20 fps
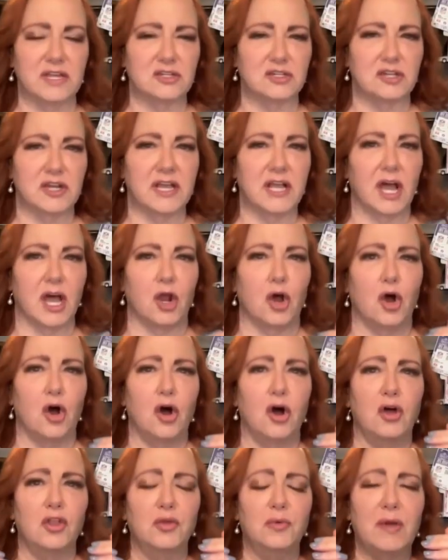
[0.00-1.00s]
yesterday, got
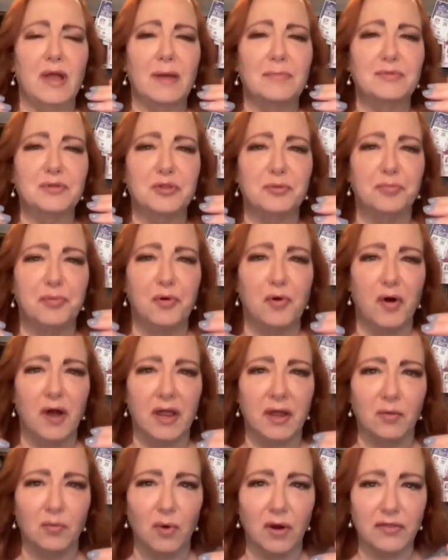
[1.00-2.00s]
all the way up to the
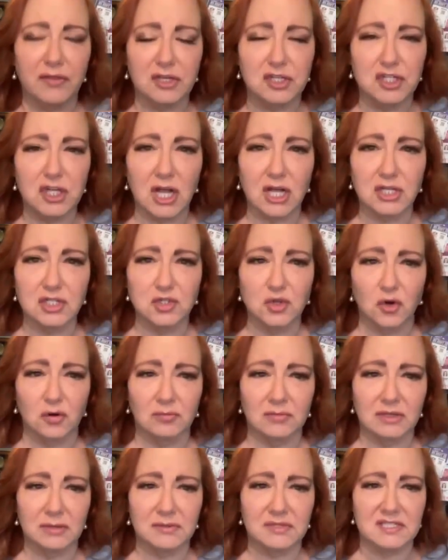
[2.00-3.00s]
point where the judge
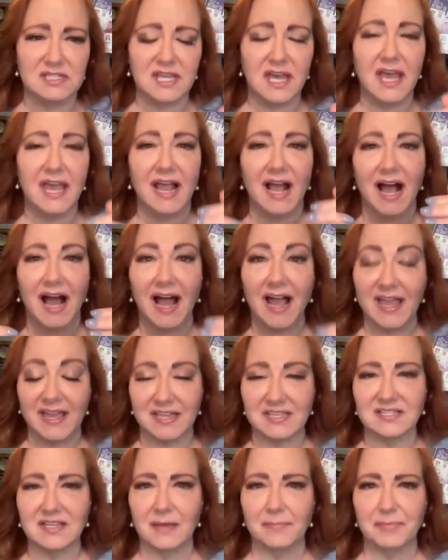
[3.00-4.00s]
normally would say, I
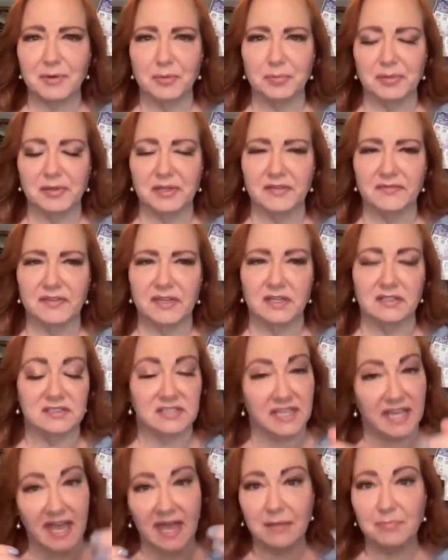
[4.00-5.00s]
accept your plea of
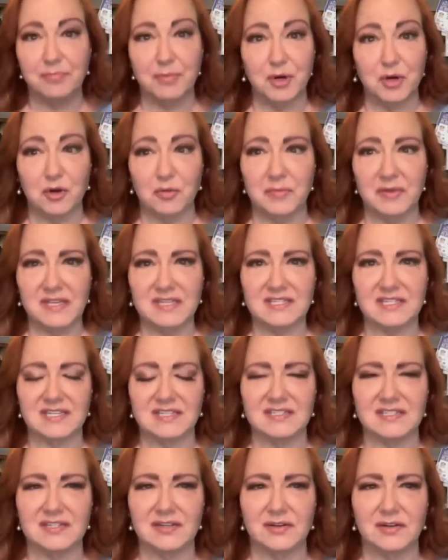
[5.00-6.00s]
guilty, and boom, he's
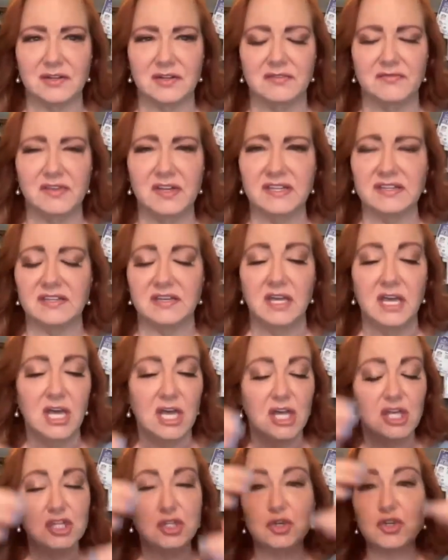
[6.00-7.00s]
considered convicted.
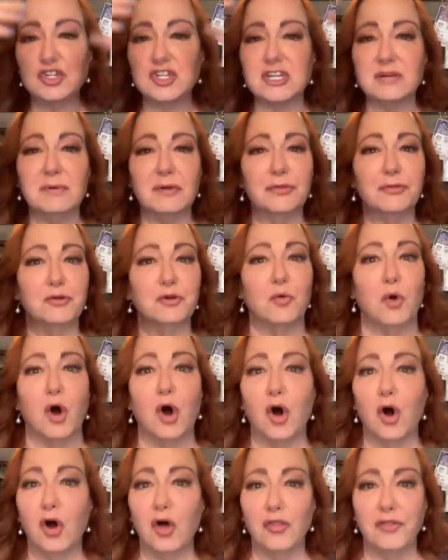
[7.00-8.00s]
So she went through
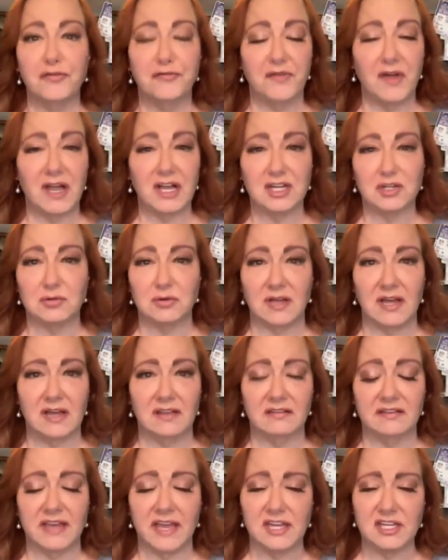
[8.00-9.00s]
all the factual
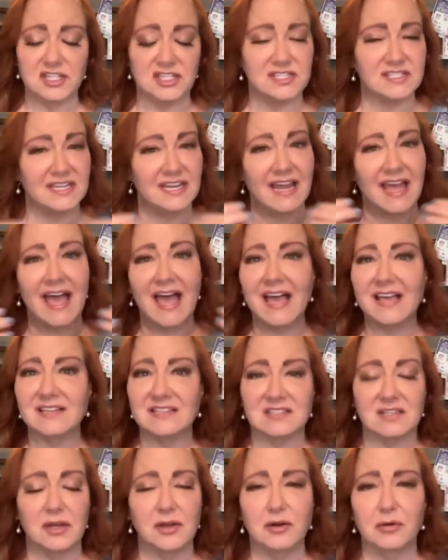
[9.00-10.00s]
allegations and
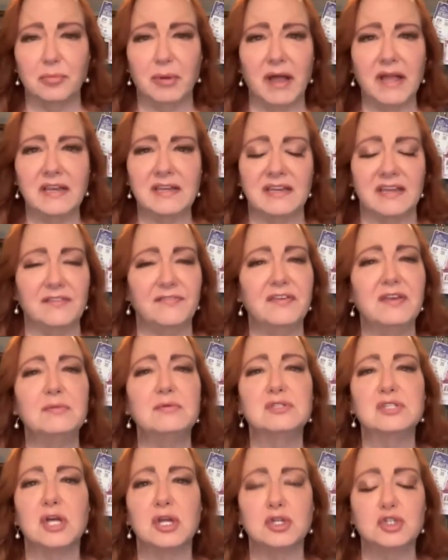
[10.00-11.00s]
asked Hunter Biden if he
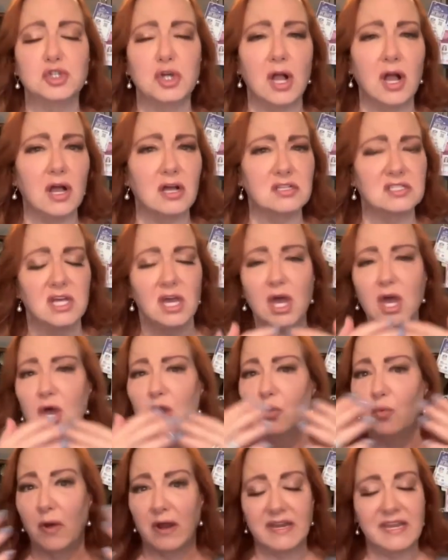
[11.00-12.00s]
was on drugs
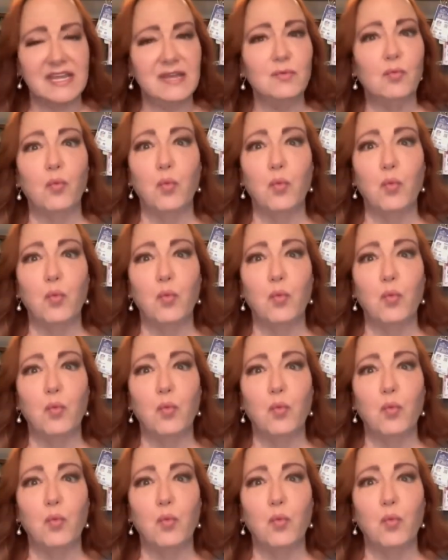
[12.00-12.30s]
when he